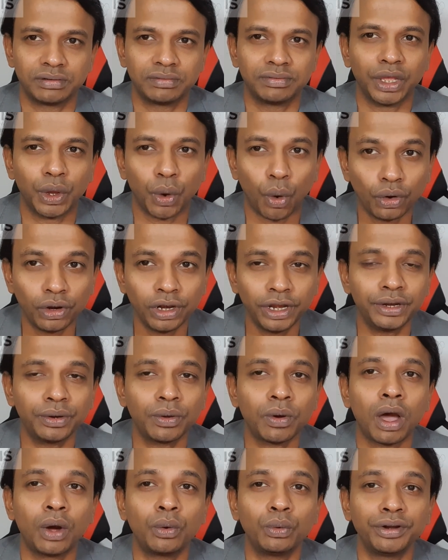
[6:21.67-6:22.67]
They only know
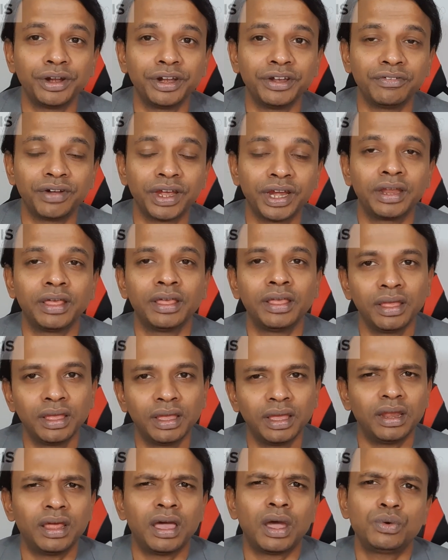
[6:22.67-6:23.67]
how to divide
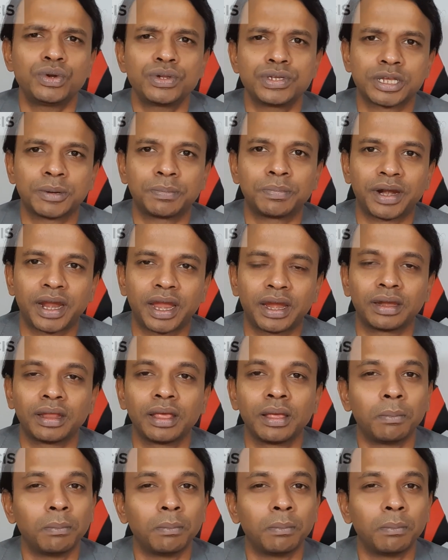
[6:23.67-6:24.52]
and how to subtract.